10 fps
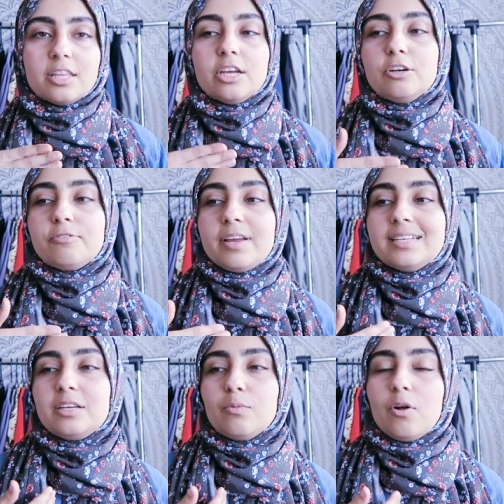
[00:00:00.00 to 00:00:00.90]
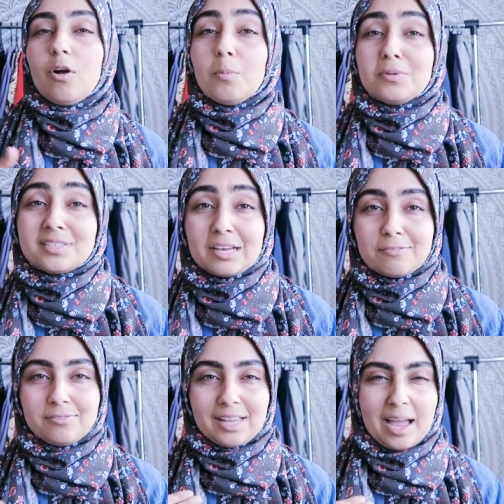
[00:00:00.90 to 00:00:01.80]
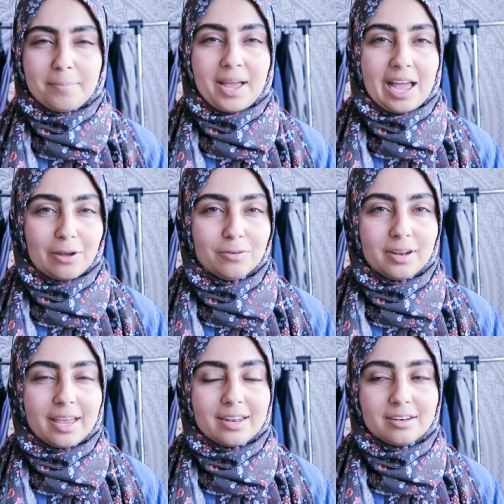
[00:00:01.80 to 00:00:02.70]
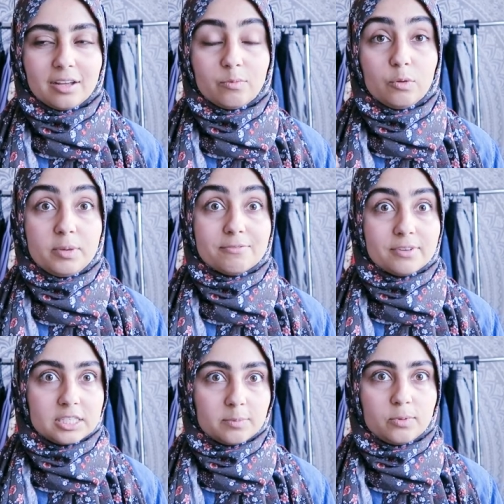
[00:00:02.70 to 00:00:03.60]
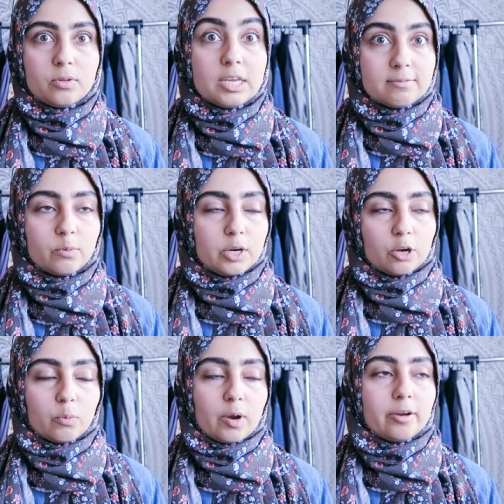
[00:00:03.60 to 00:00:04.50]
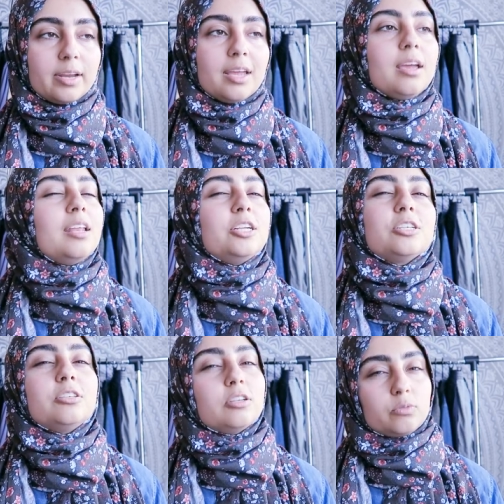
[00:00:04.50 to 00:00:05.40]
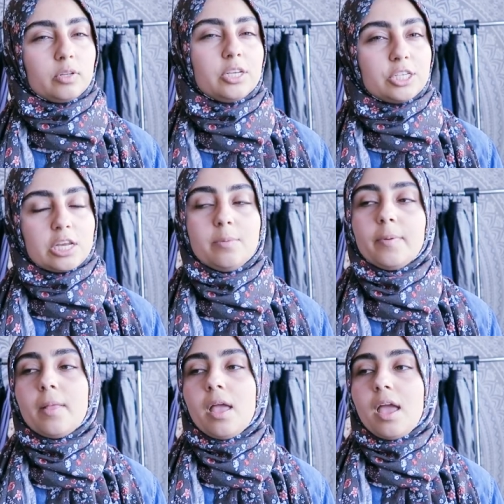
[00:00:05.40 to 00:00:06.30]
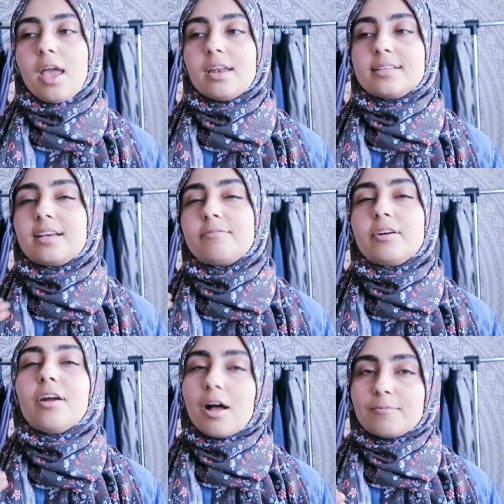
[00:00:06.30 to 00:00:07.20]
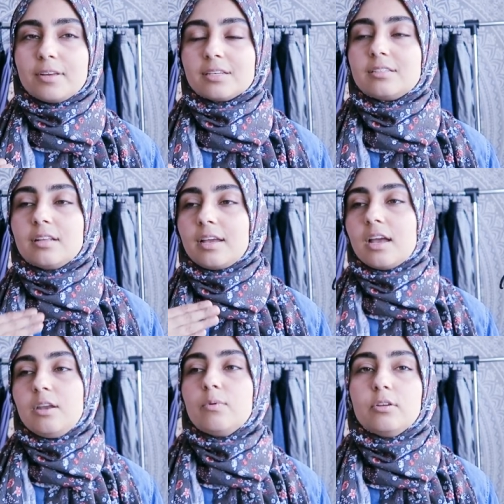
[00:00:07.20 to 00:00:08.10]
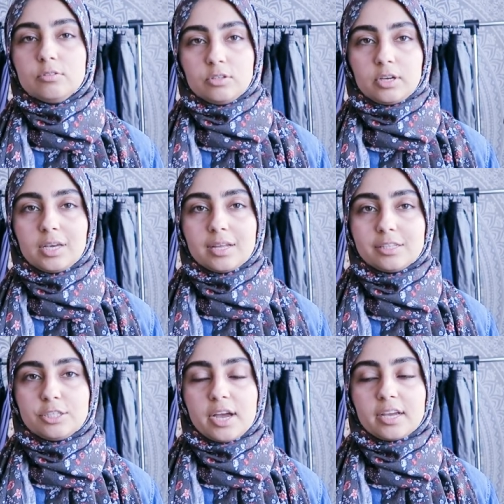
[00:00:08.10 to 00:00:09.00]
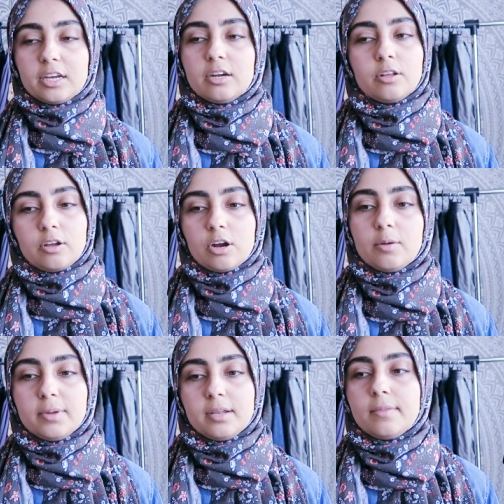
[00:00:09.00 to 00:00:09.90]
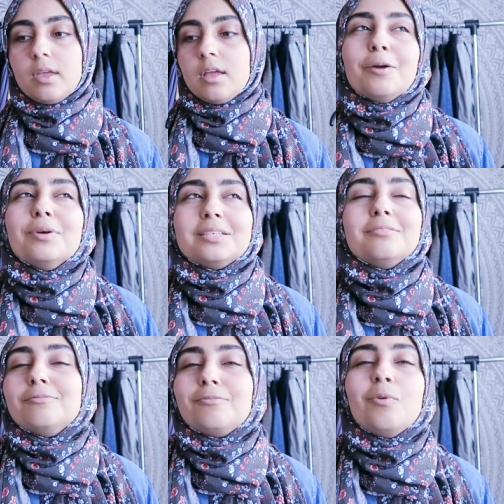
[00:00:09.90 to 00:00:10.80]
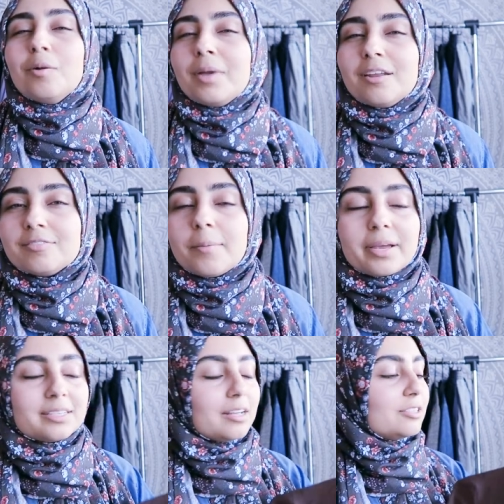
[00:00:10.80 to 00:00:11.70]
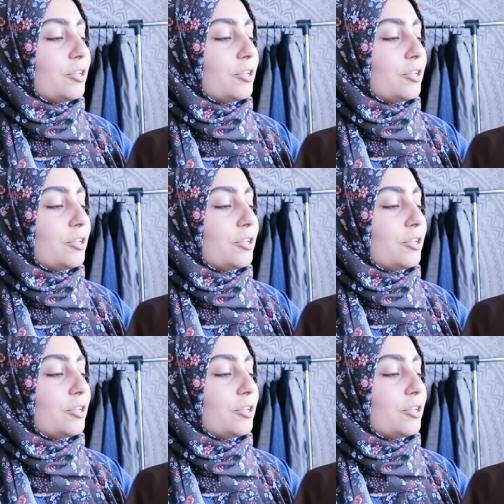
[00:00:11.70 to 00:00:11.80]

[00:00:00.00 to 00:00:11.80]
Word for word: the interfacing will almost like flap out and will be visible even when you're wearing it, and it just looks really cheap. And it's like very obvious to like anyone who's looking at the jacket or the garment. It wasn't well made, if that makes sense.